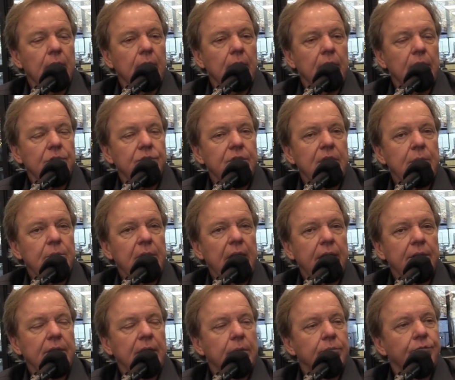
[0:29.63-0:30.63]
and it seemed
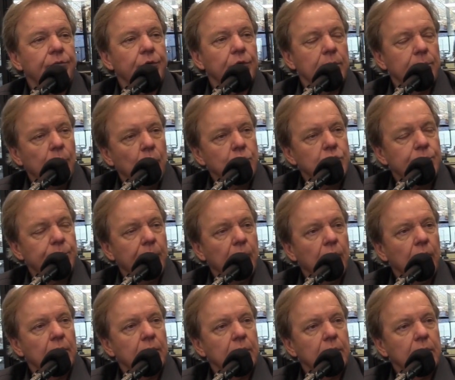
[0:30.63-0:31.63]
like that for the most
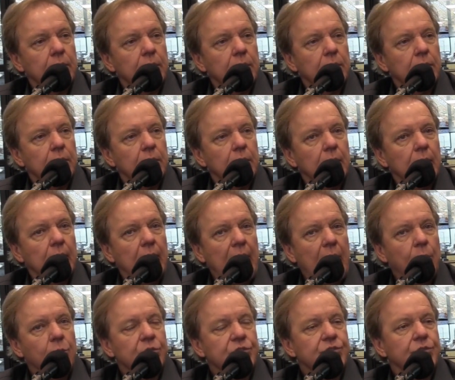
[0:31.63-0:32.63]
part
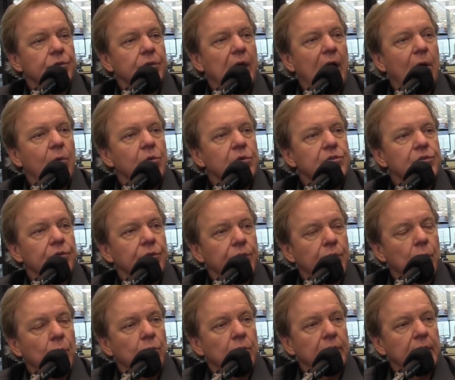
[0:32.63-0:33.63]
I was
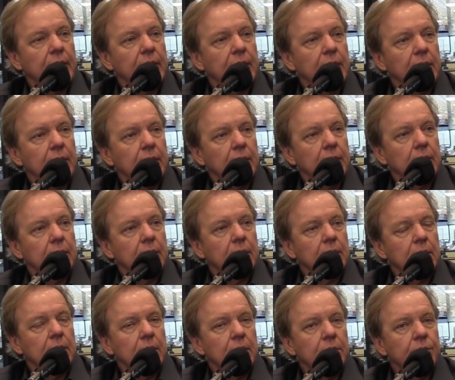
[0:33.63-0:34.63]
the only
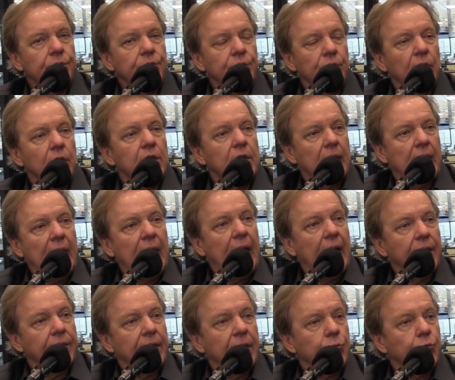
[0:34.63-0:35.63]
young
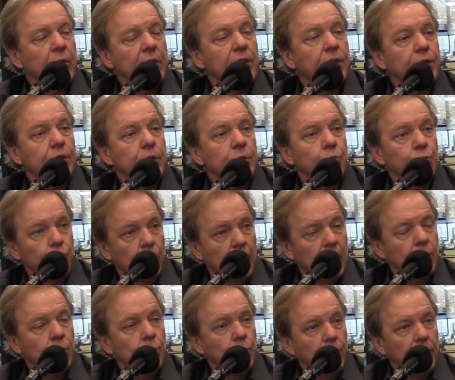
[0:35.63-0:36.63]
guy that really could
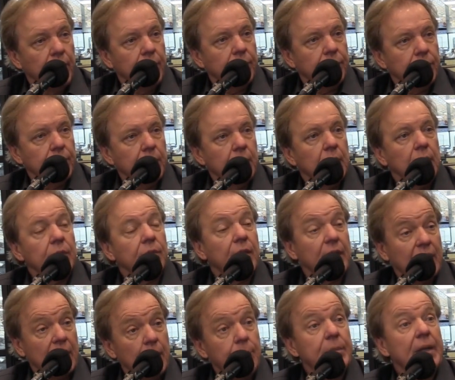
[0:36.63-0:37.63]
run with
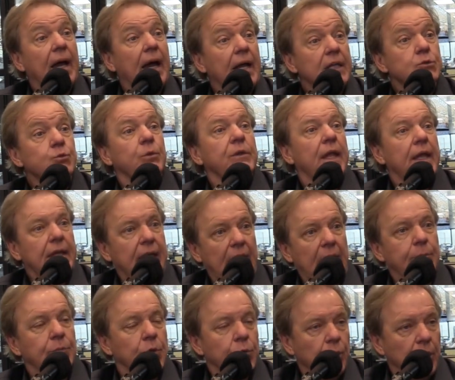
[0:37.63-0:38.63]
the Cup guys when they
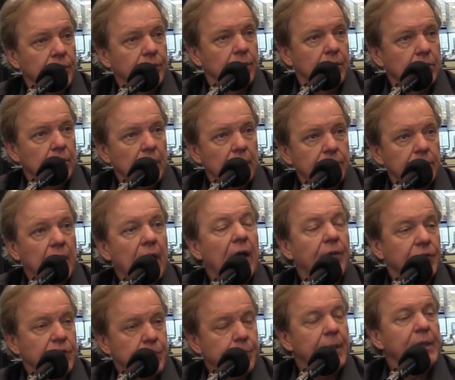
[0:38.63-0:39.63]
came to run the
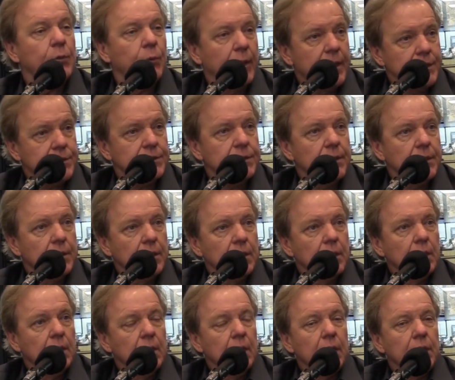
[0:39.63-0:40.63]
on the speedways.
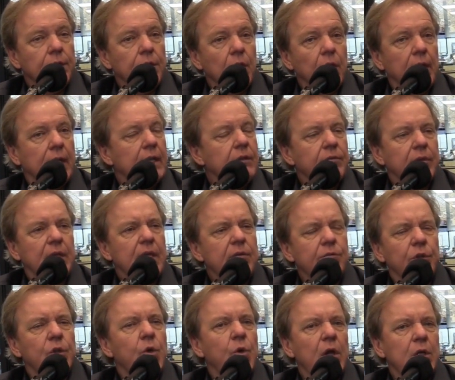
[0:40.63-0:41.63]
You know,
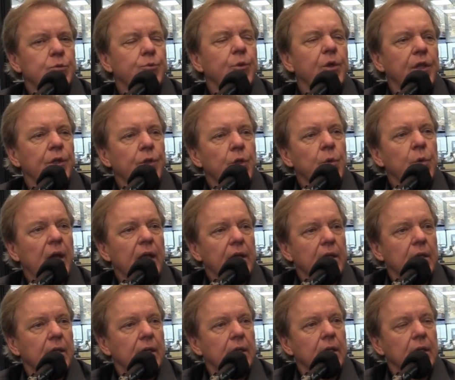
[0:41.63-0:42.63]
even though I was pretty new at
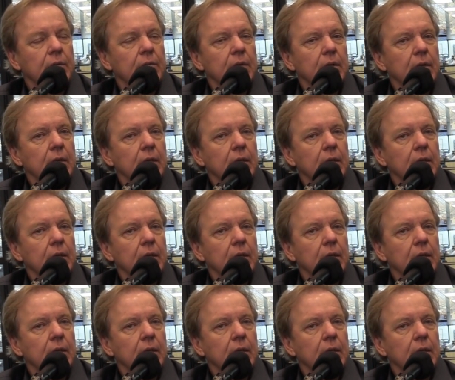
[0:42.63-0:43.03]
it, and